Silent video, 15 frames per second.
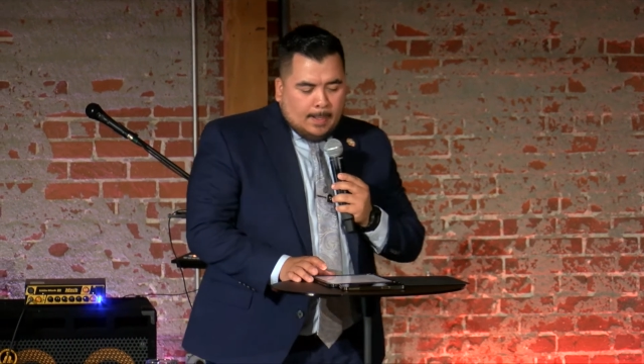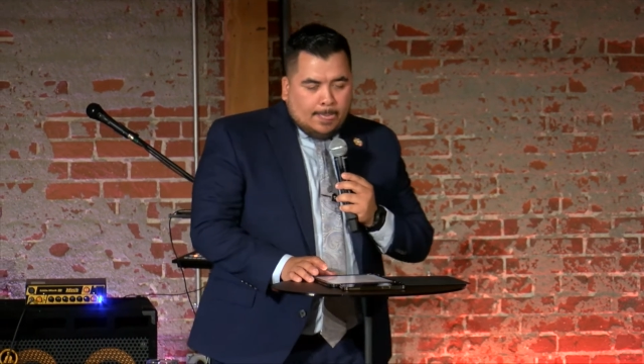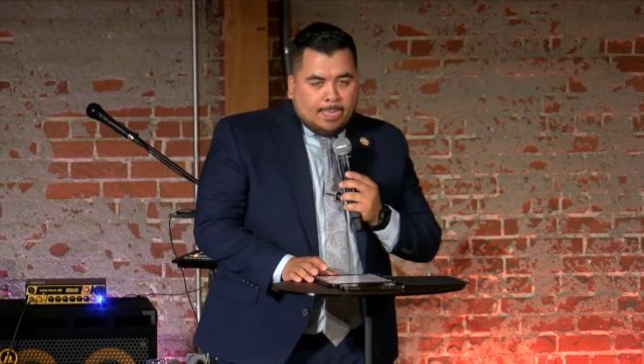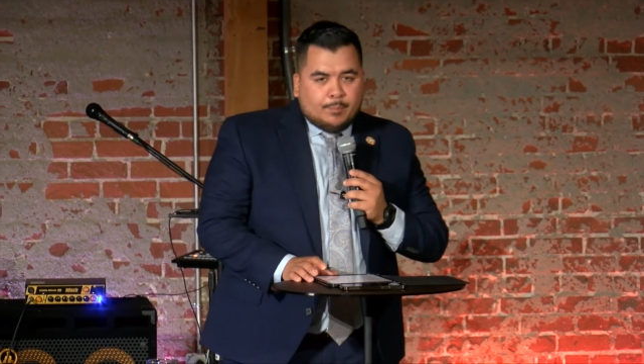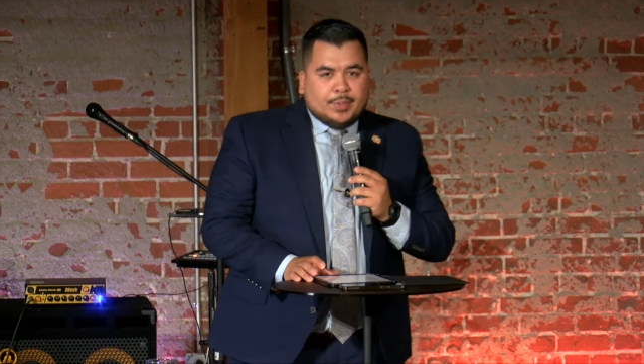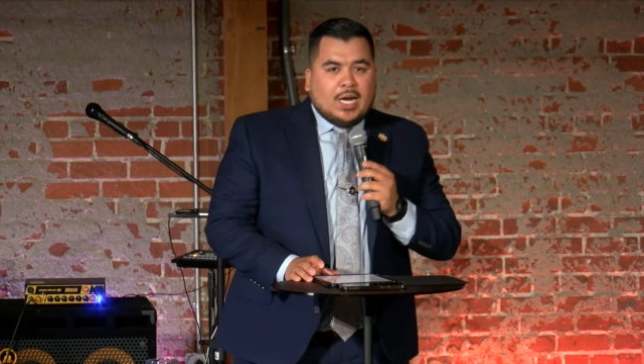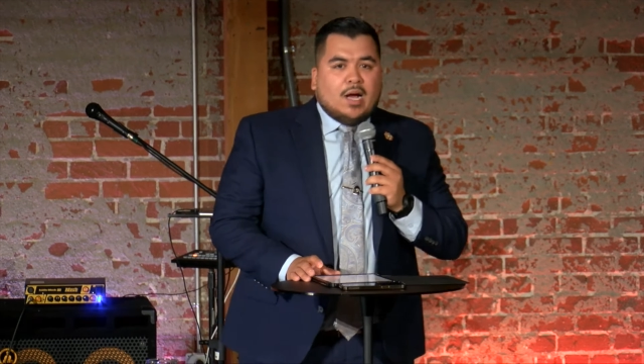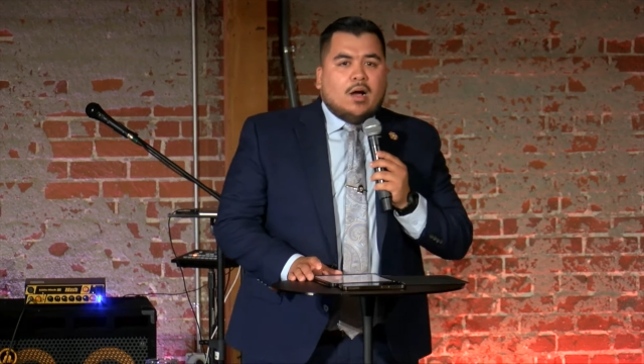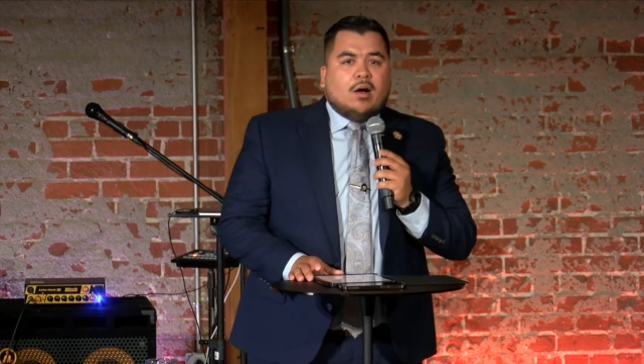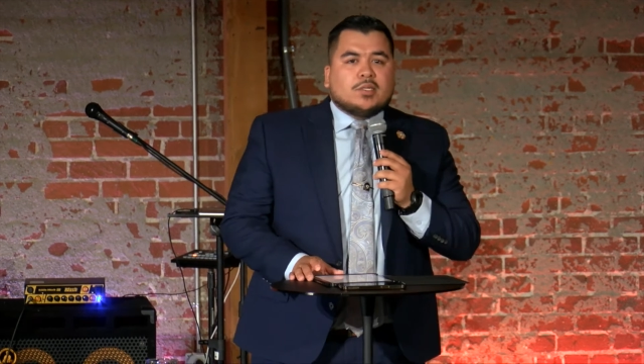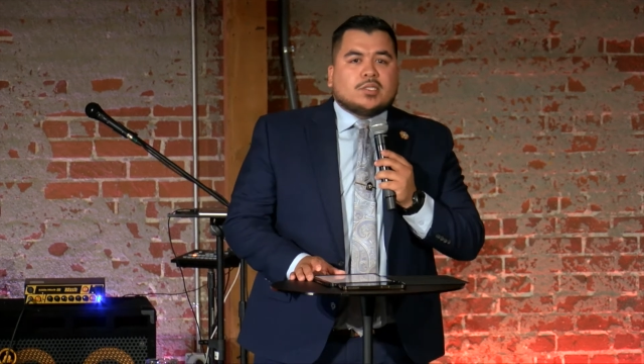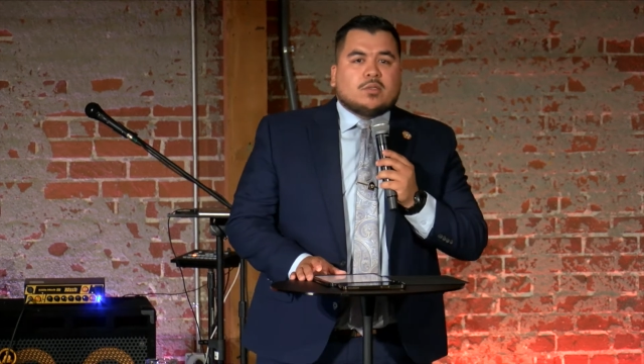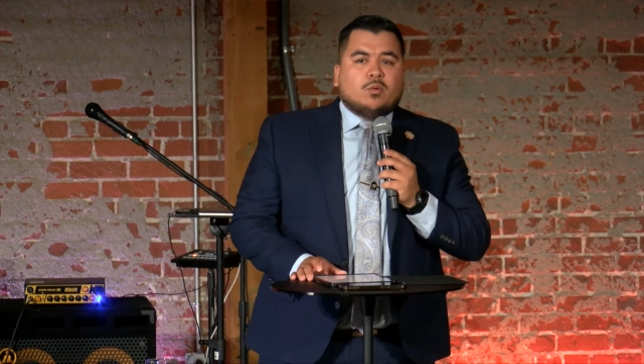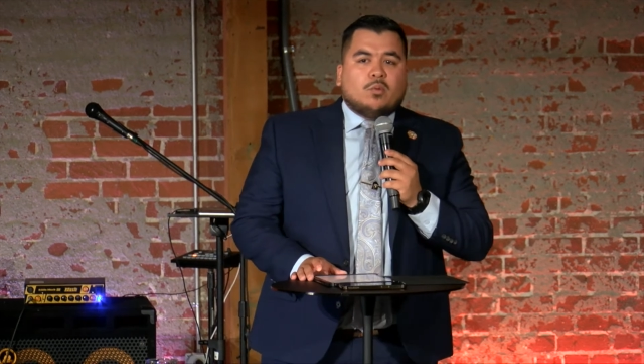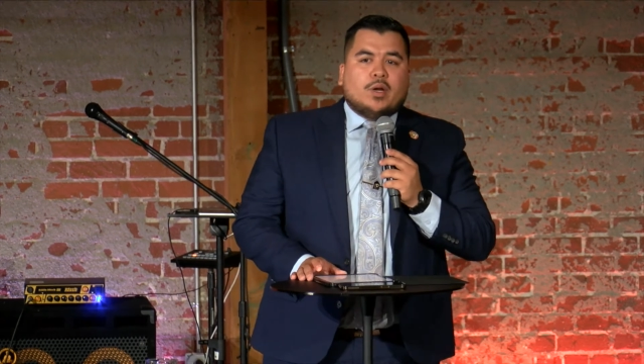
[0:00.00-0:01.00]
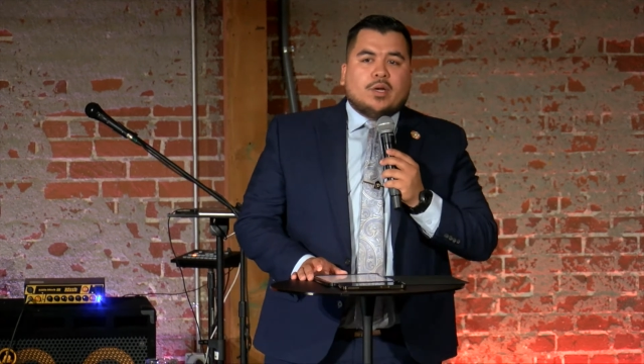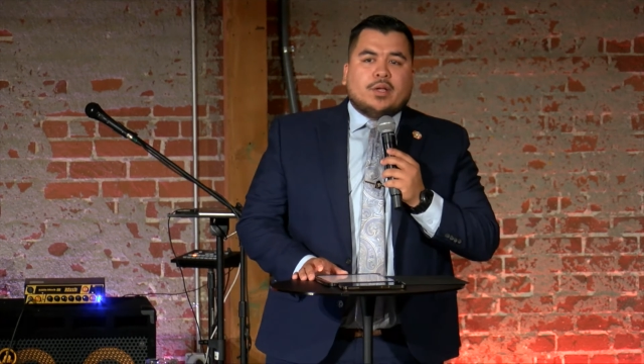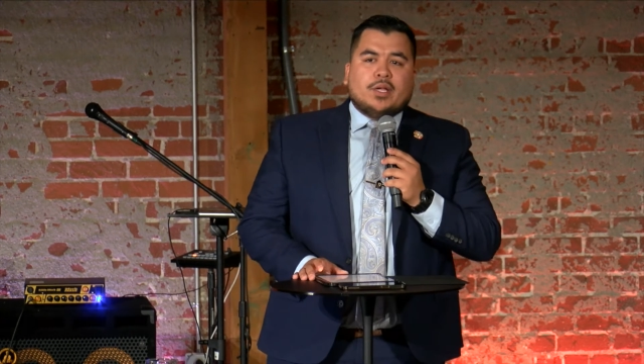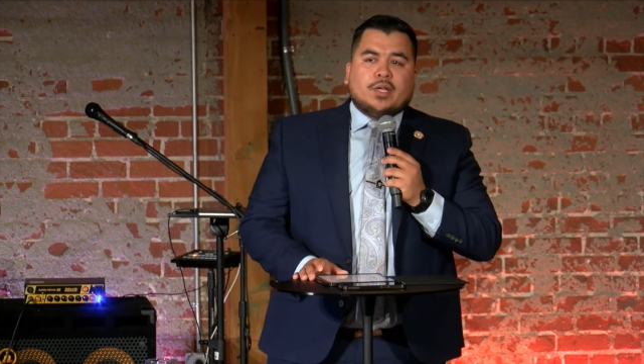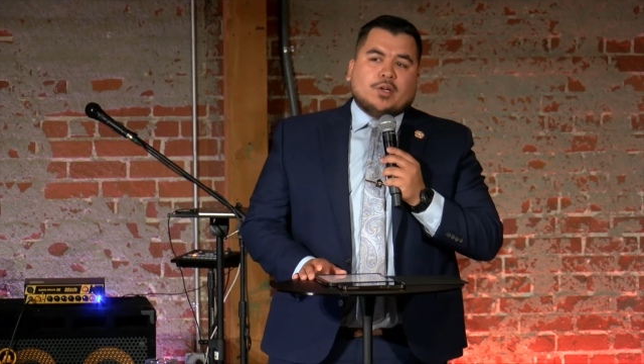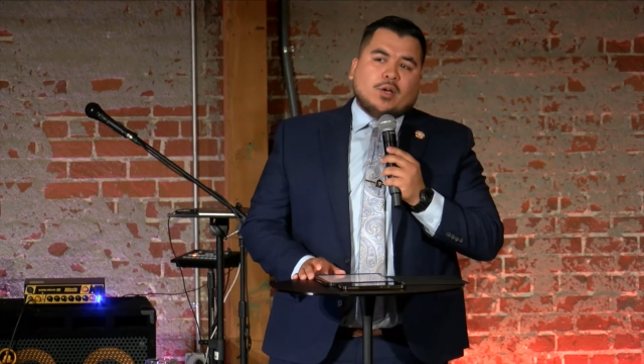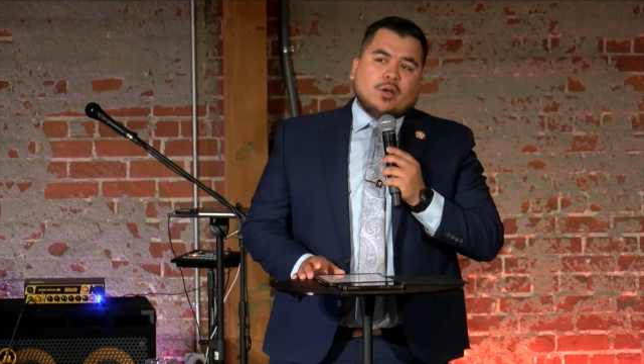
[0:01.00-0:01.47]
But I also want to
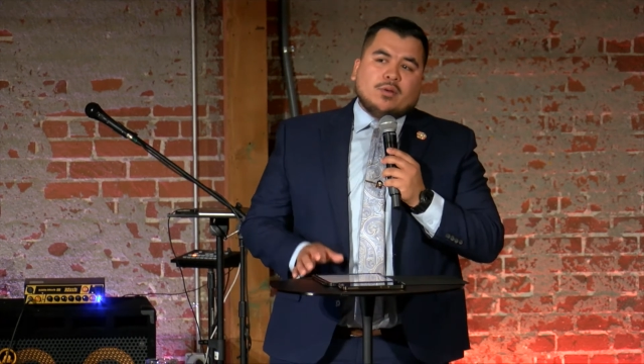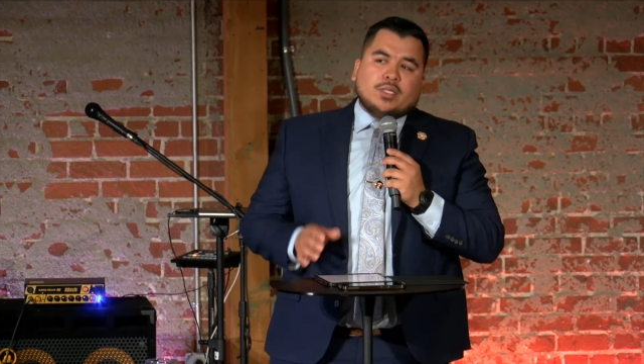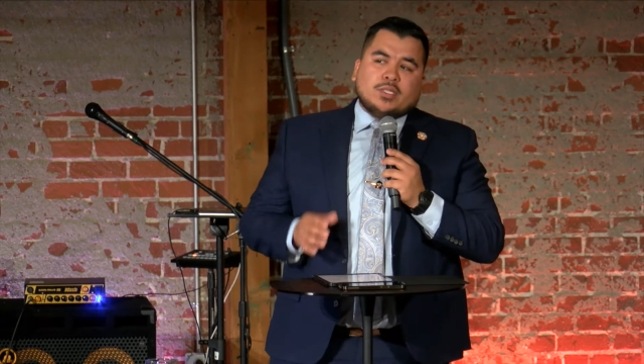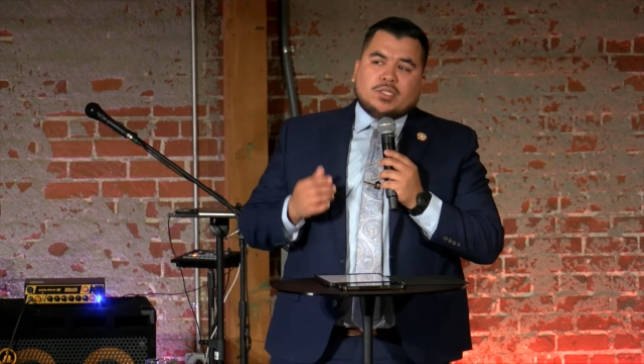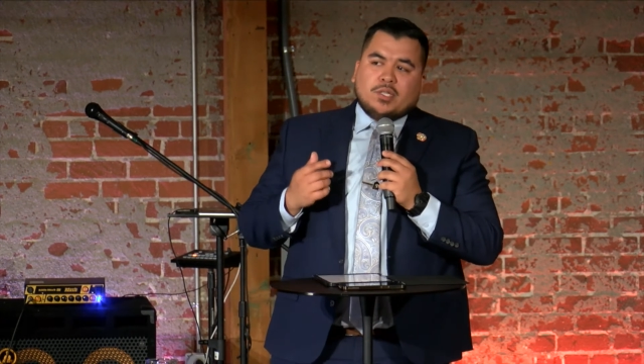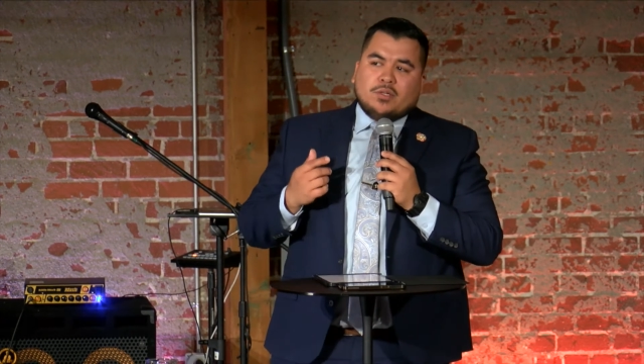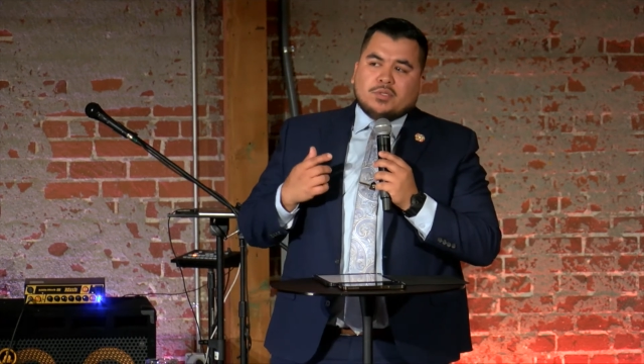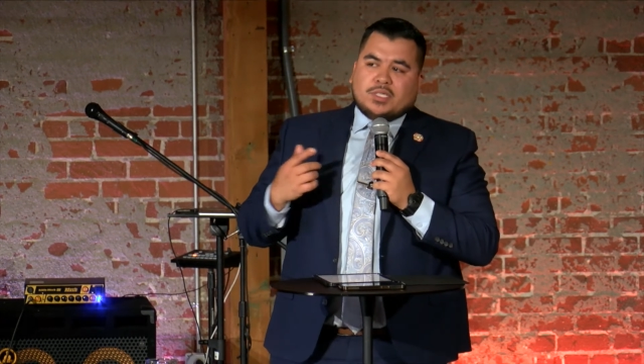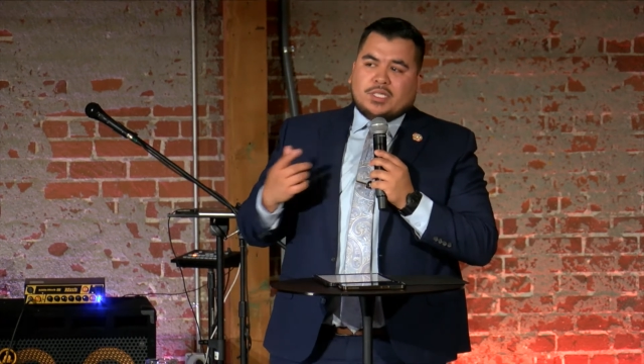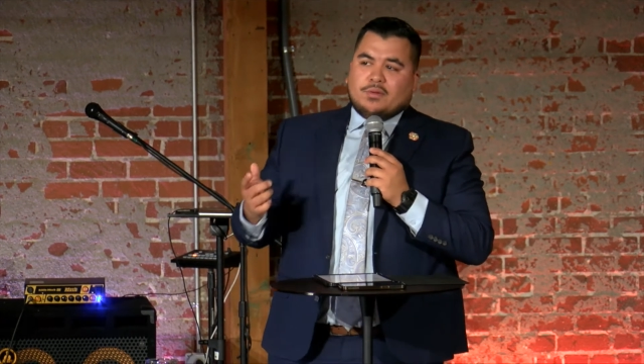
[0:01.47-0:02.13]
encourage those